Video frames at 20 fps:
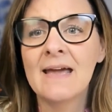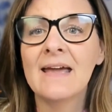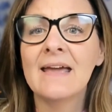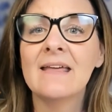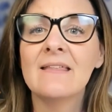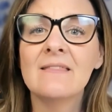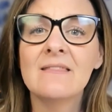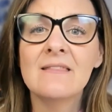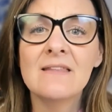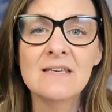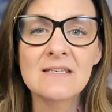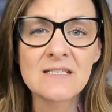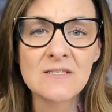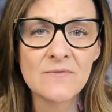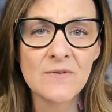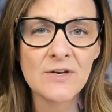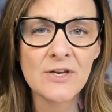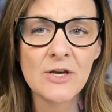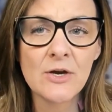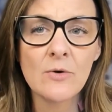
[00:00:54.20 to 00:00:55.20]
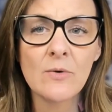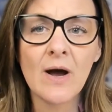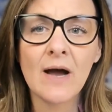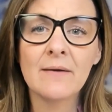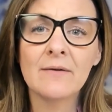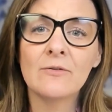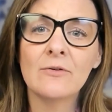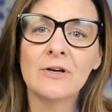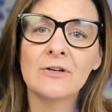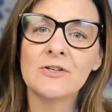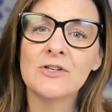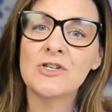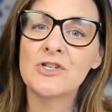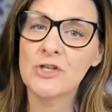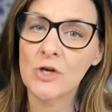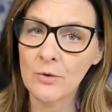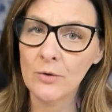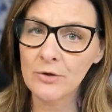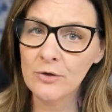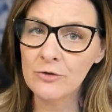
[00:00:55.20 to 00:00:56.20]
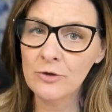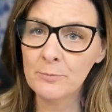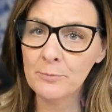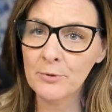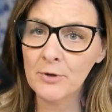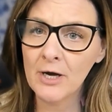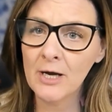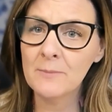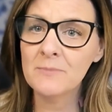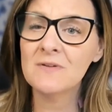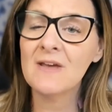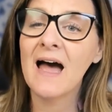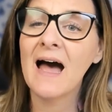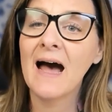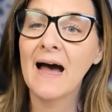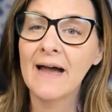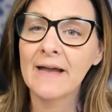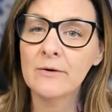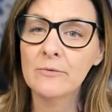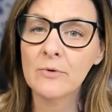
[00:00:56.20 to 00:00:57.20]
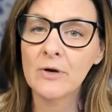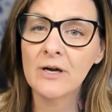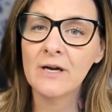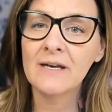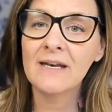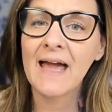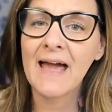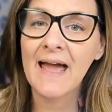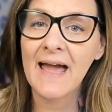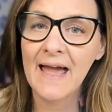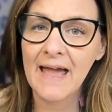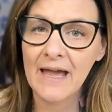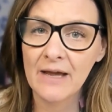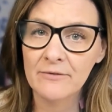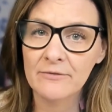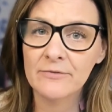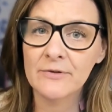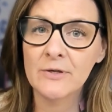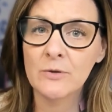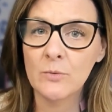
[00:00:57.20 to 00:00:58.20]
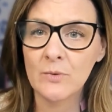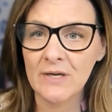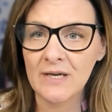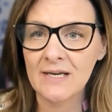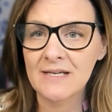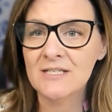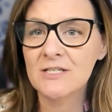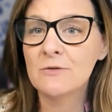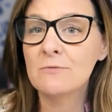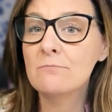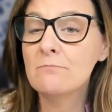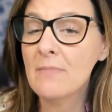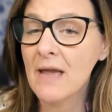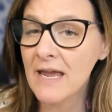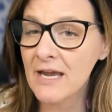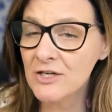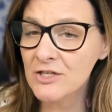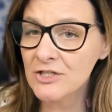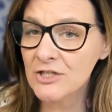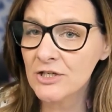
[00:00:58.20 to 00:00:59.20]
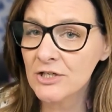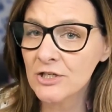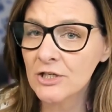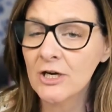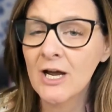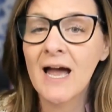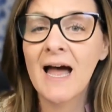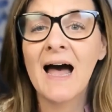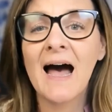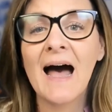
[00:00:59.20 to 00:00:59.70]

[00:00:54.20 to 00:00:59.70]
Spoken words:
In this video, I'm going to show you the prompt I run every week to make sure